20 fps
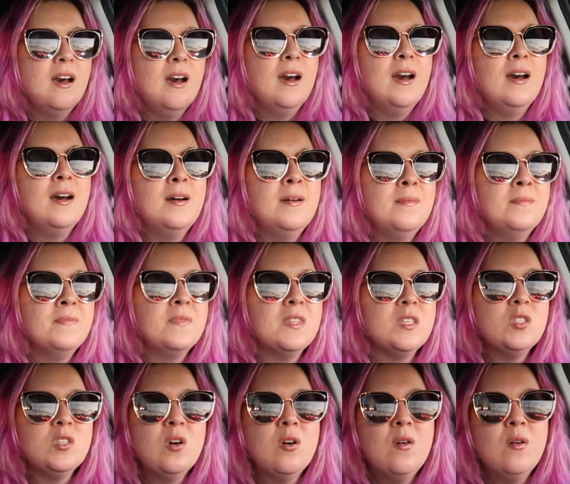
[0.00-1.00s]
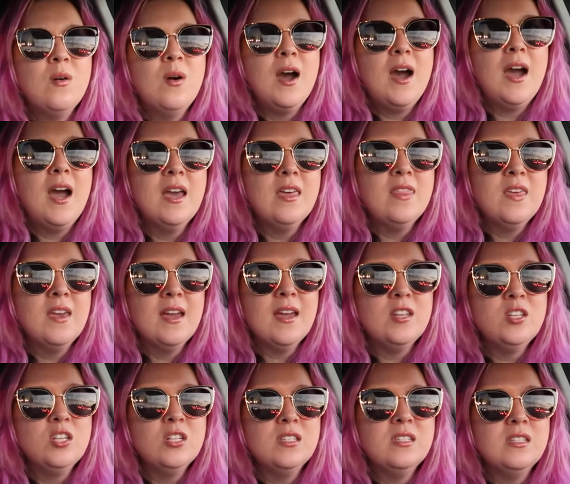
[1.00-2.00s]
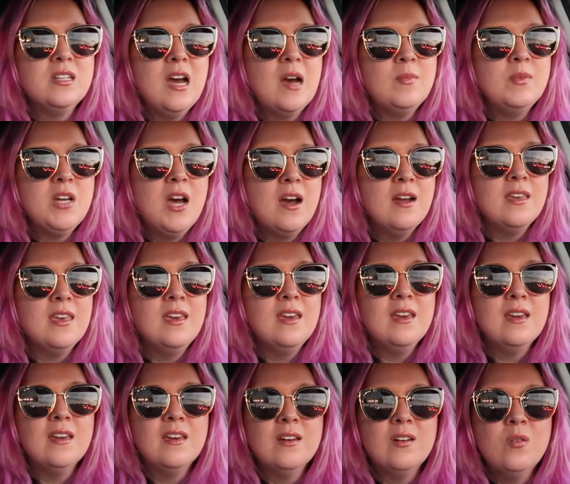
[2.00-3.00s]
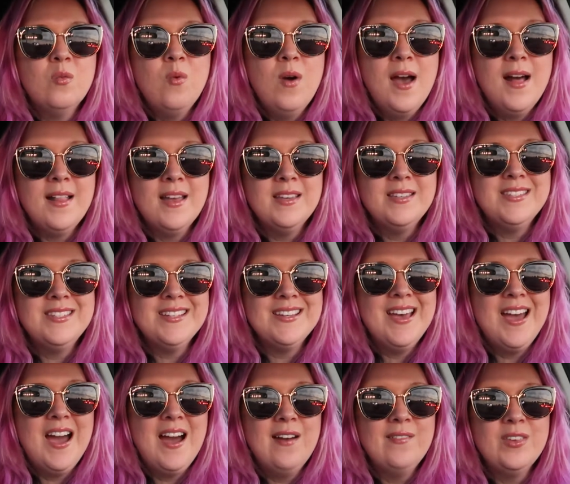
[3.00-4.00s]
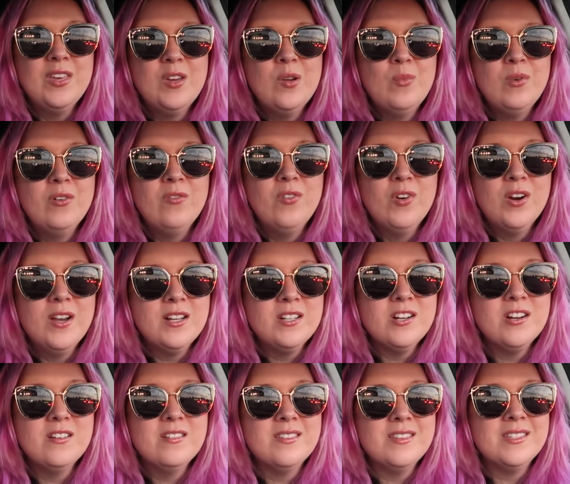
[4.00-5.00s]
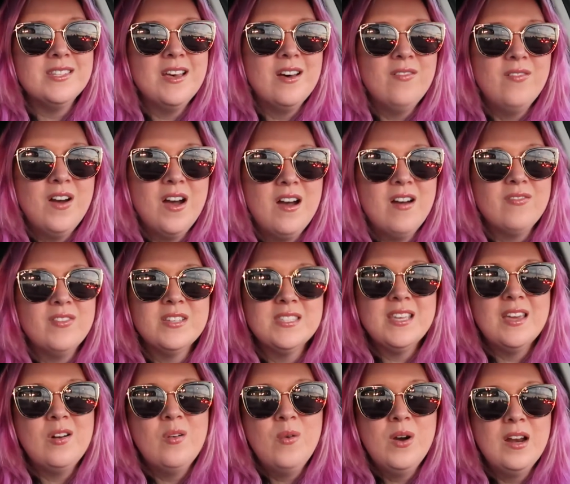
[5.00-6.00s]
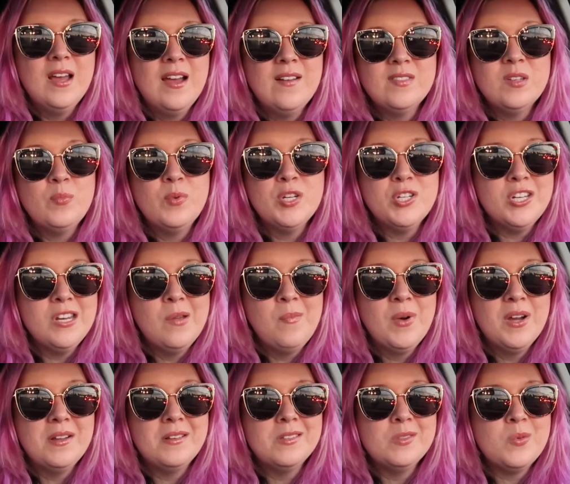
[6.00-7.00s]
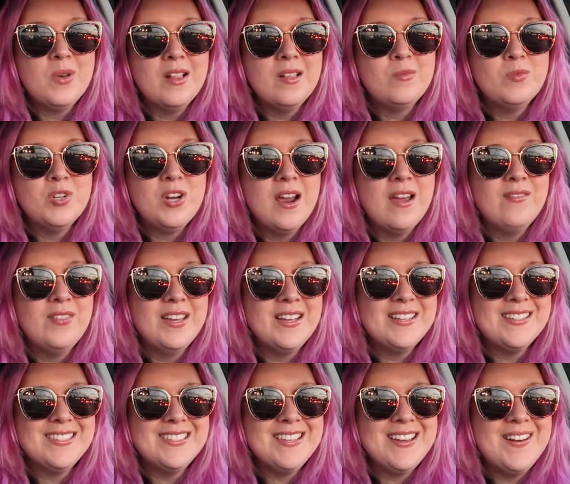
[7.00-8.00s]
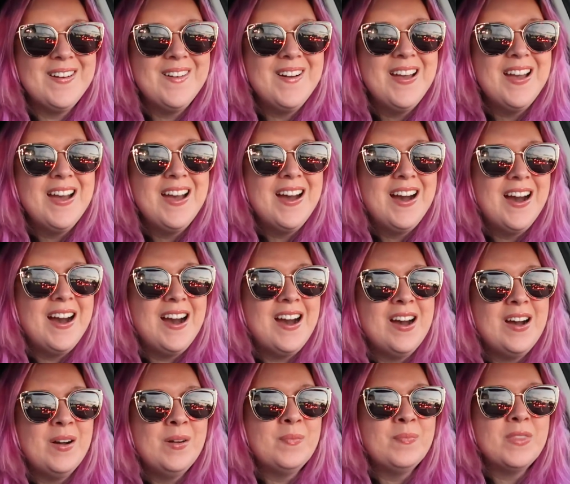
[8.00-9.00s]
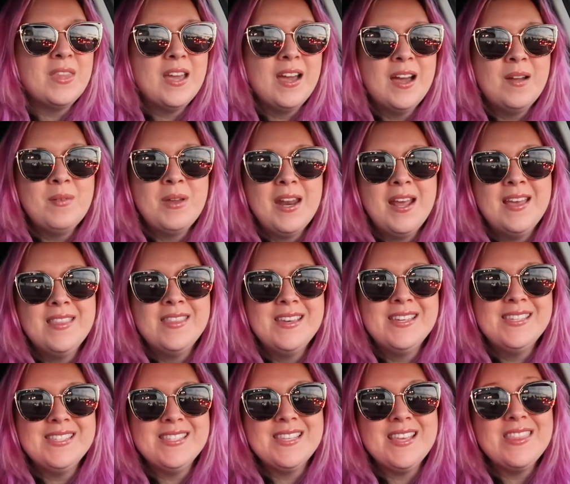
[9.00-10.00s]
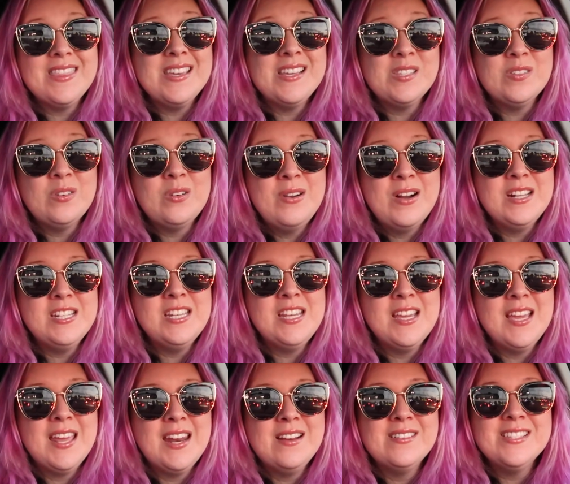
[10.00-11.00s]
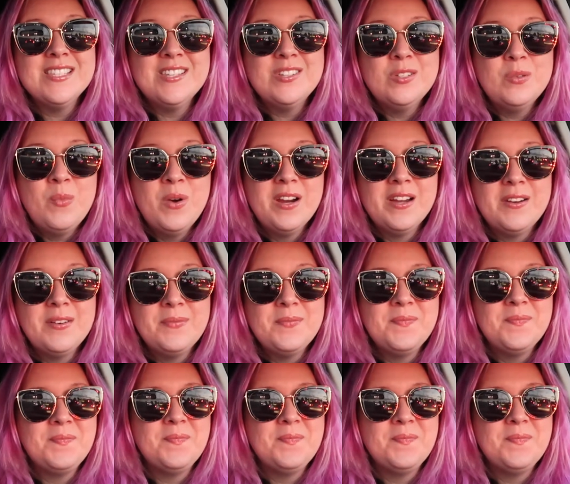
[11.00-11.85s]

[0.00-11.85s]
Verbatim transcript: Um, so I think I should stop talking while I still have you before it turns itself off because I don't want to have to push any buttons while I'm driving. So um, I'm going to end this. Thanks for watching, and I'll see you tomorrow.